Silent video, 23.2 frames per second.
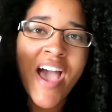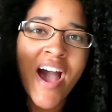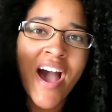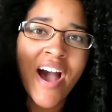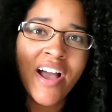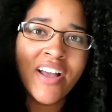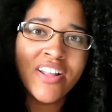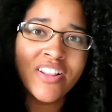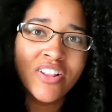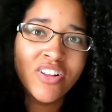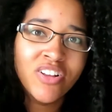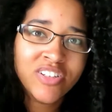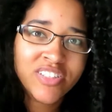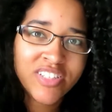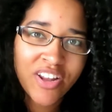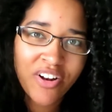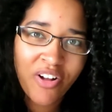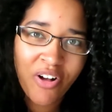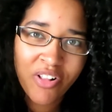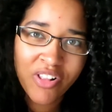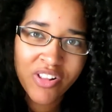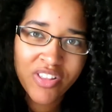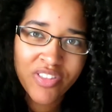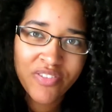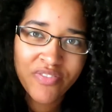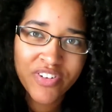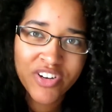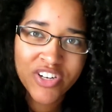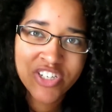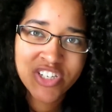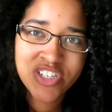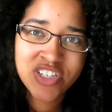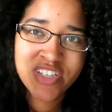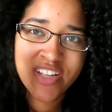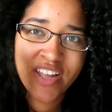I looked at all of the
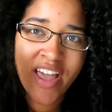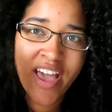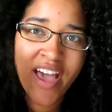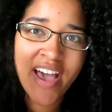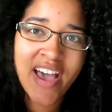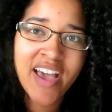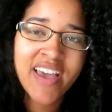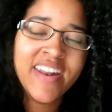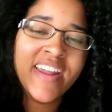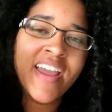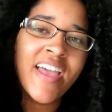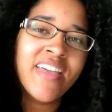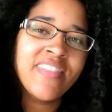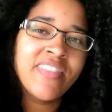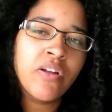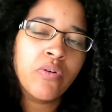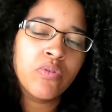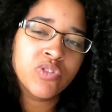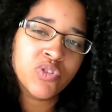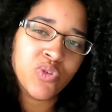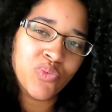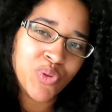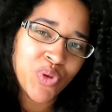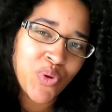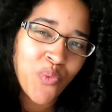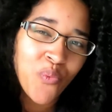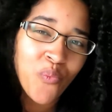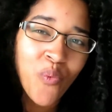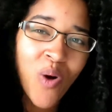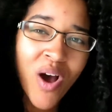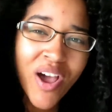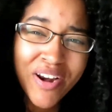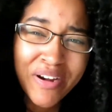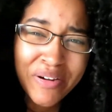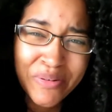versions they had, and there was only
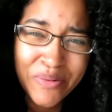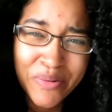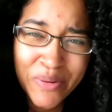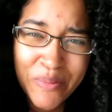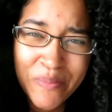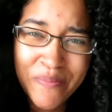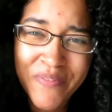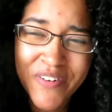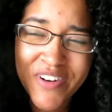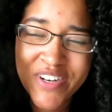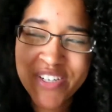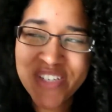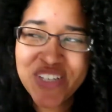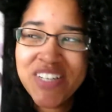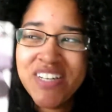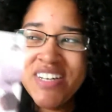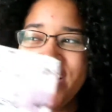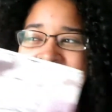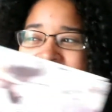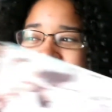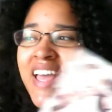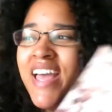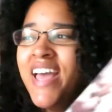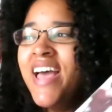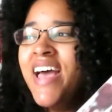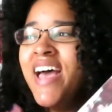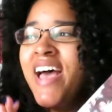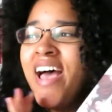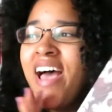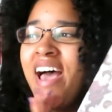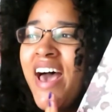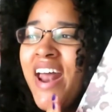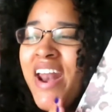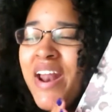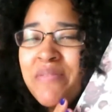one group version,
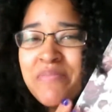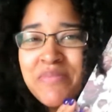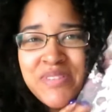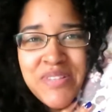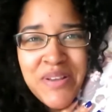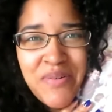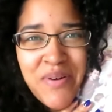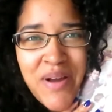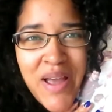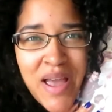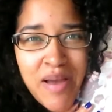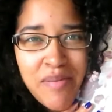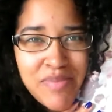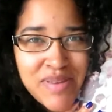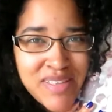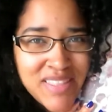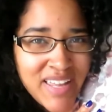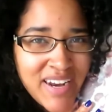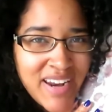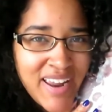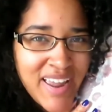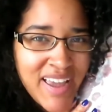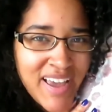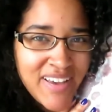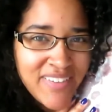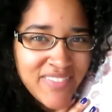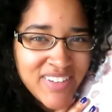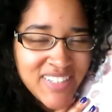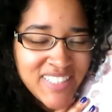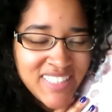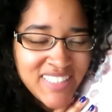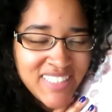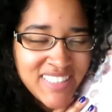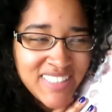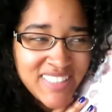and I'm so happy that I have it.